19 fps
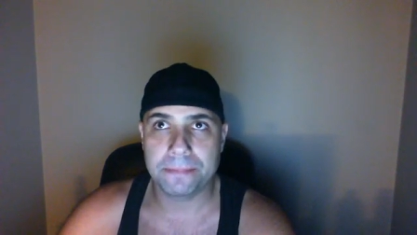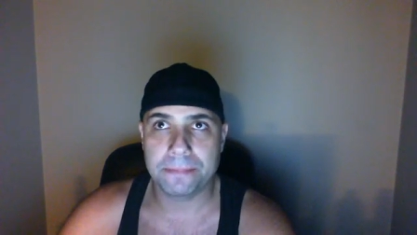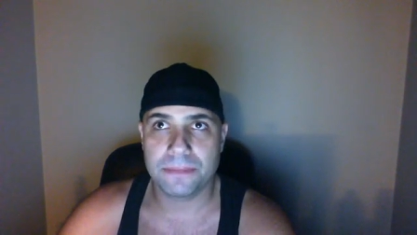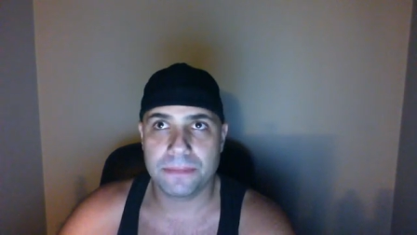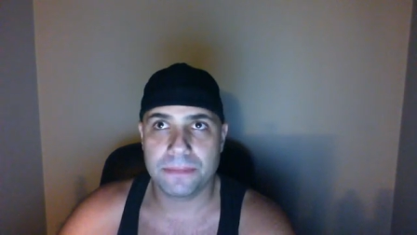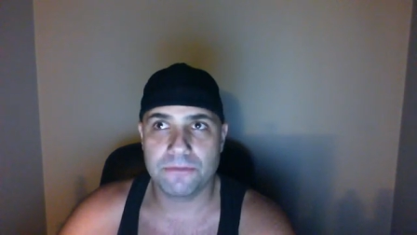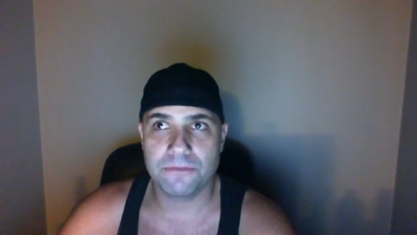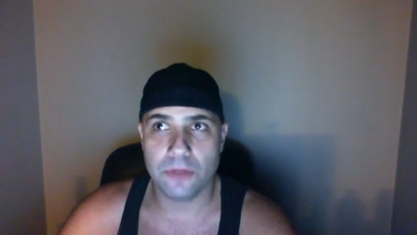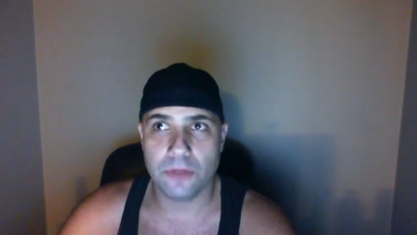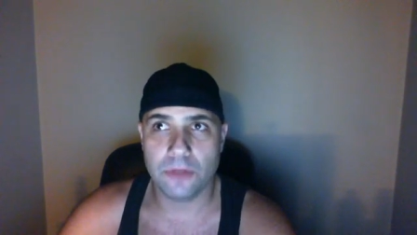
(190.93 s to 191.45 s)

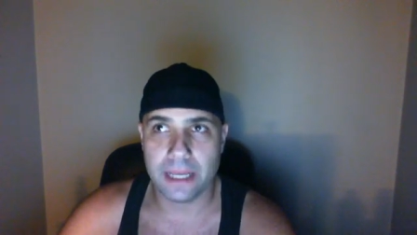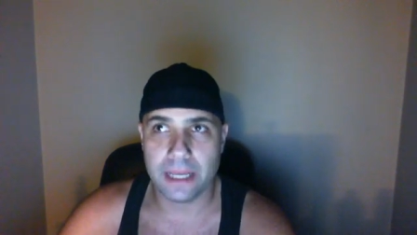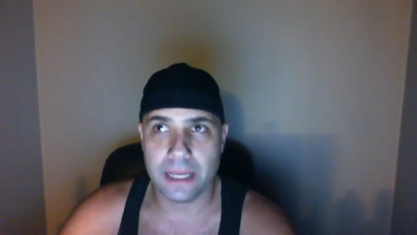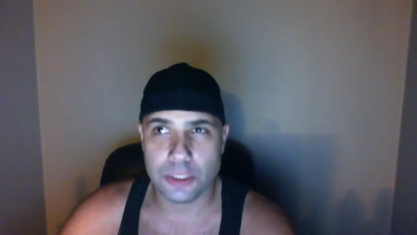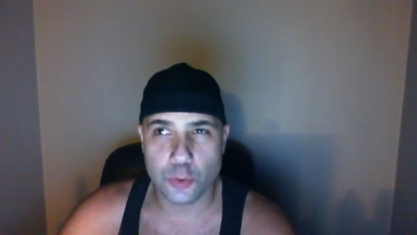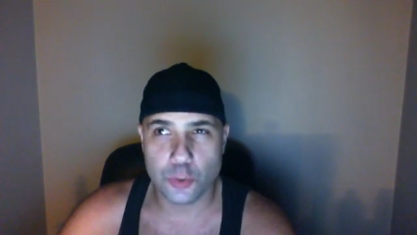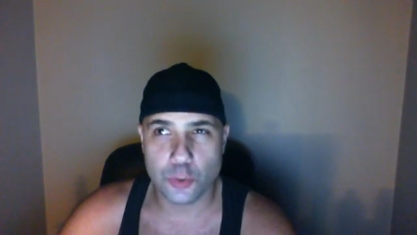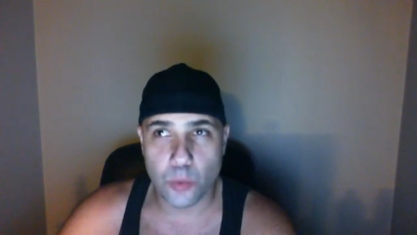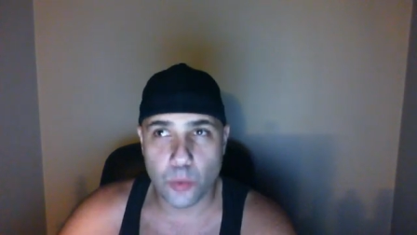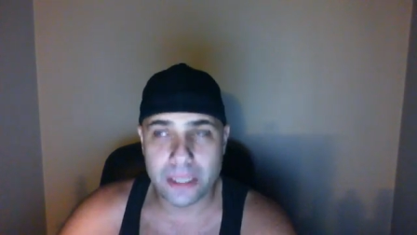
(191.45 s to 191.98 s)
for like
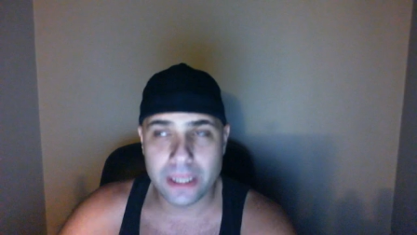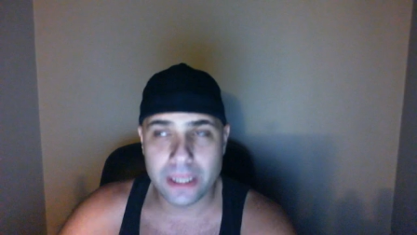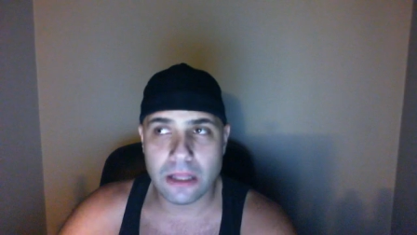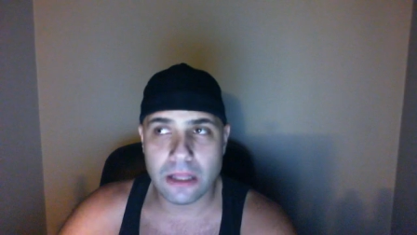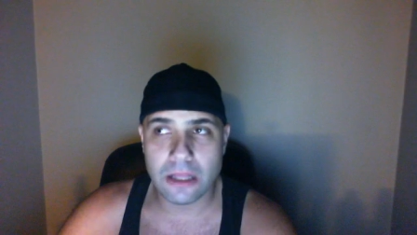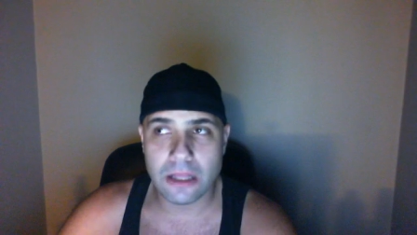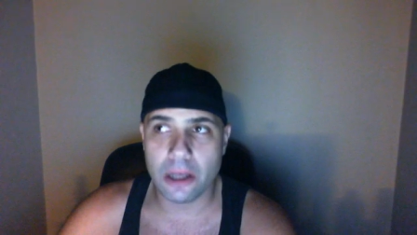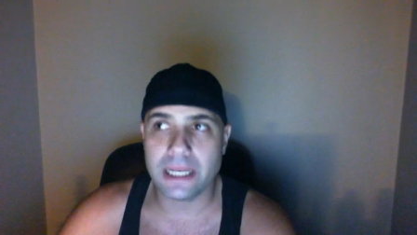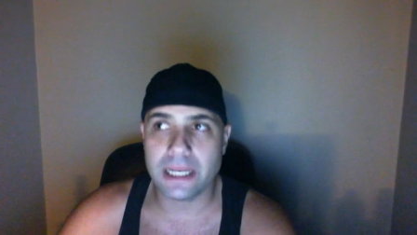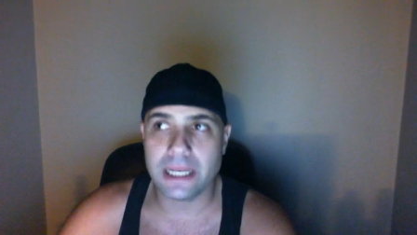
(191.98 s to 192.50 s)

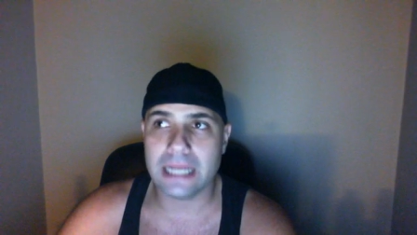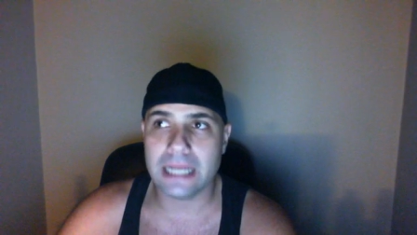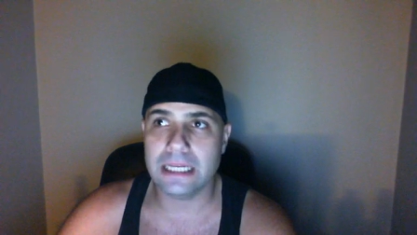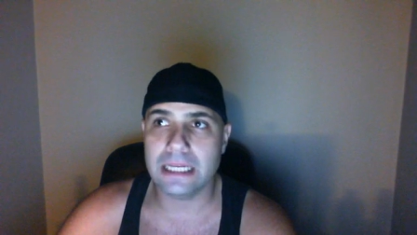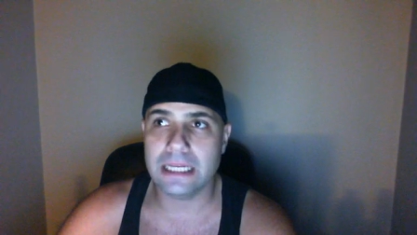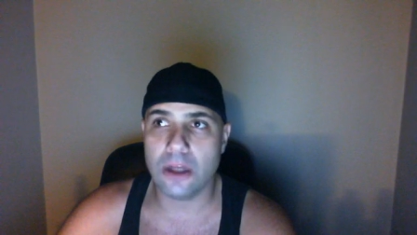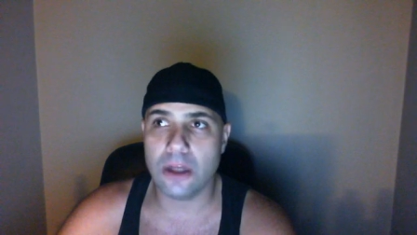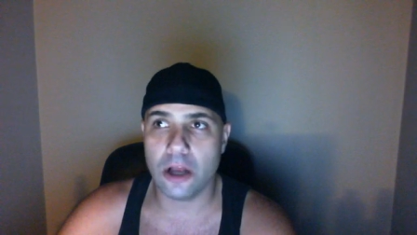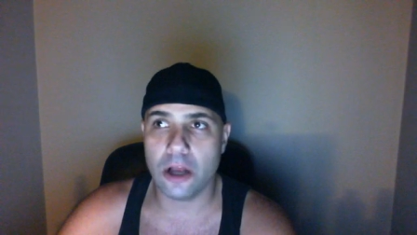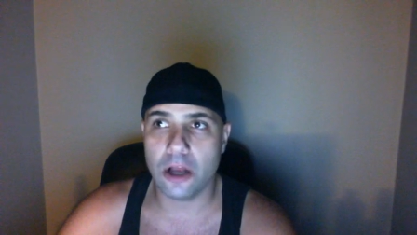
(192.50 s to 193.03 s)

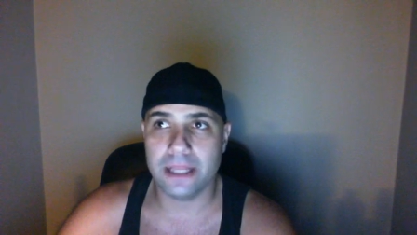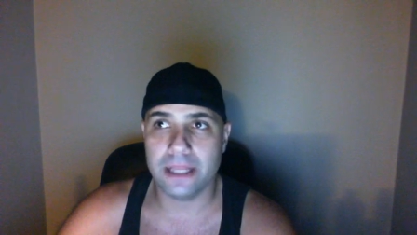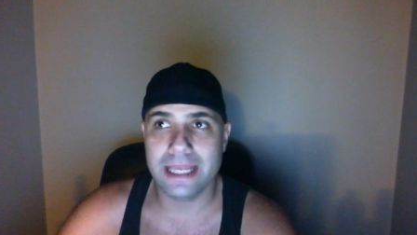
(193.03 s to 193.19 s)
$29.99,